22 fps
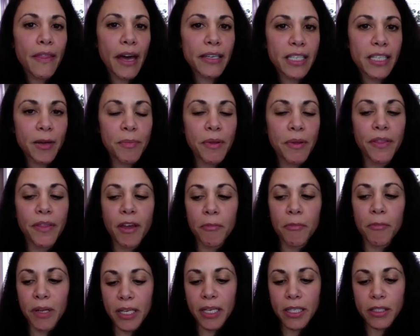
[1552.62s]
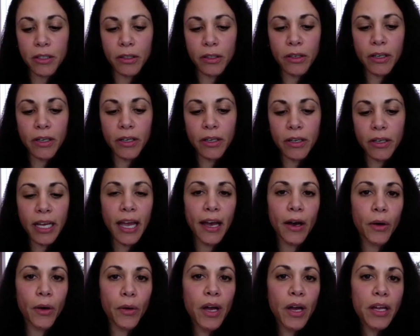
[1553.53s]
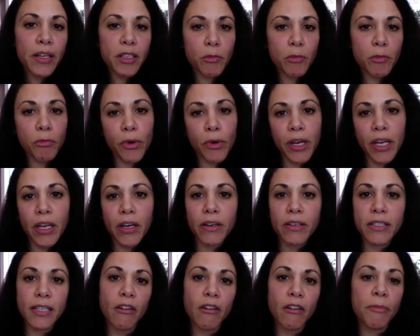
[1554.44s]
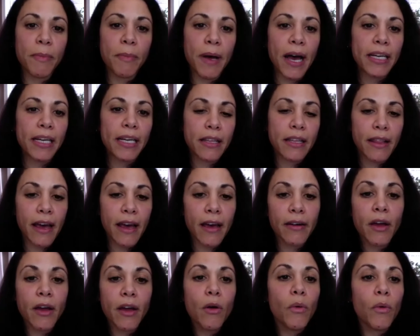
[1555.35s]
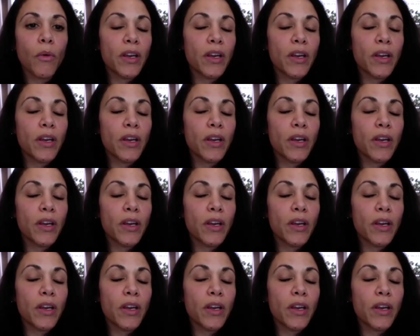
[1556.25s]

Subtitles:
that type of thing. But it's learning how to bring yourself back to that